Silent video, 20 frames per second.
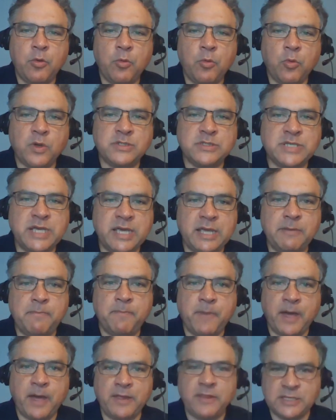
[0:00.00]
was hit
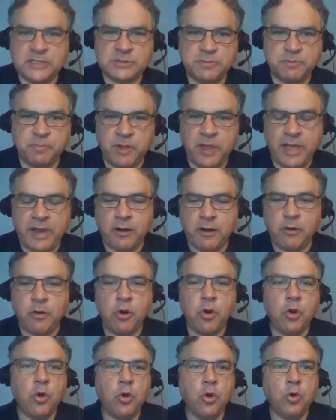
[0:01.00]
by this player.
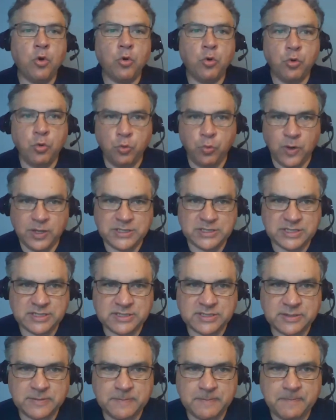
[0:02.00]
Who was
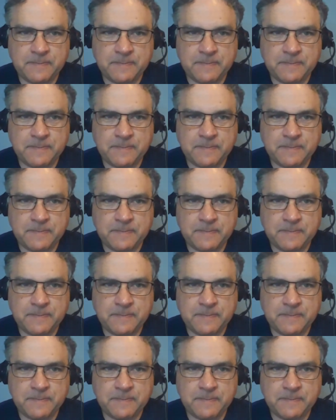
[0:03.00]
it?